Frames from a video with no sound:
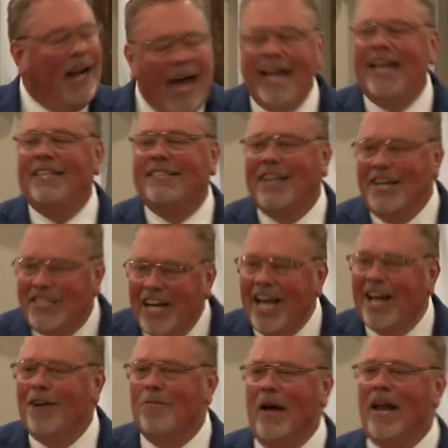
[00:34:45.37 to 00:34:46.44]
Ladies and
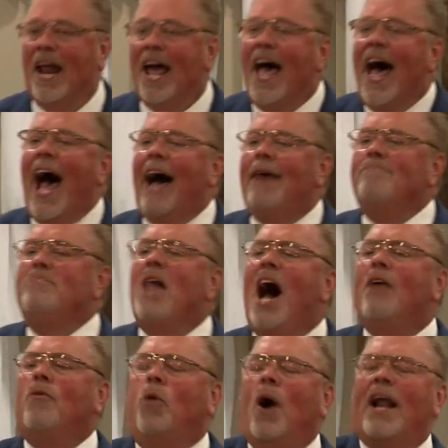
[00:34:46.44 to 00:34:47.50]
gentlemen, I'm not